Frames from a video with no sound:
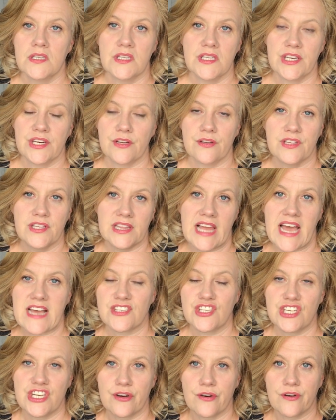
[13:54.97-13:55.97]
you know, the
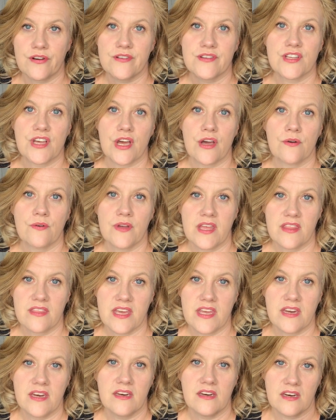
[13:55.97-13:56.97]
last year or so. And
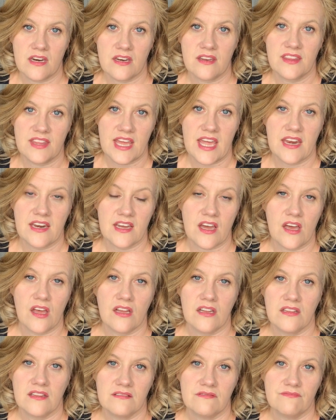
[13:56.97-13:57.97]
then, then
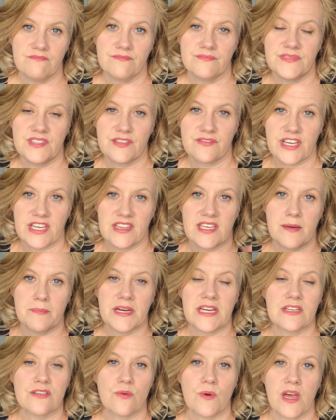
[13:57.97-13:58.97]
I'll divide that
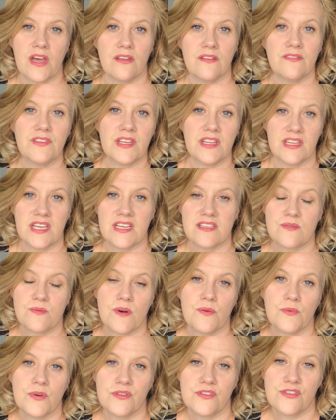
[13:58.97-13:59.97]
by 12 and that's
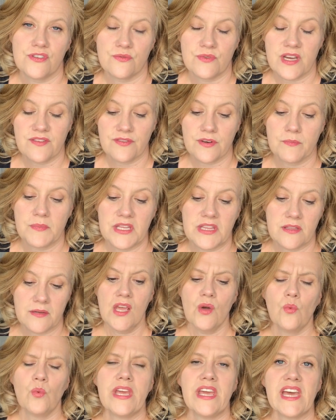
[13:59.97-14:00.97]
what we'll do every month.
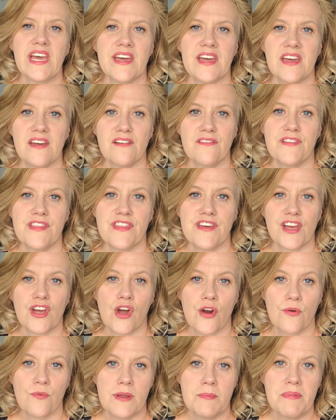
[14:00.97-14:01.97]
We have the
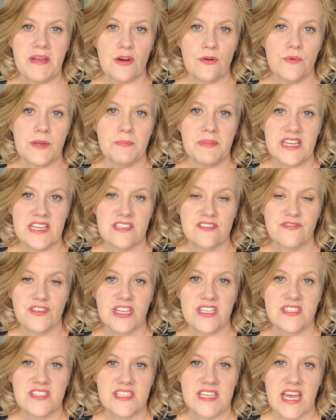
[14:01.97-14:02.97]
car repair replace
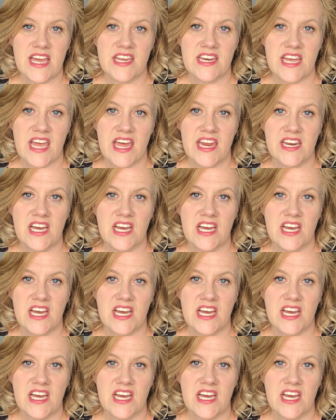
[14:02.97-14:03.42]
fund set at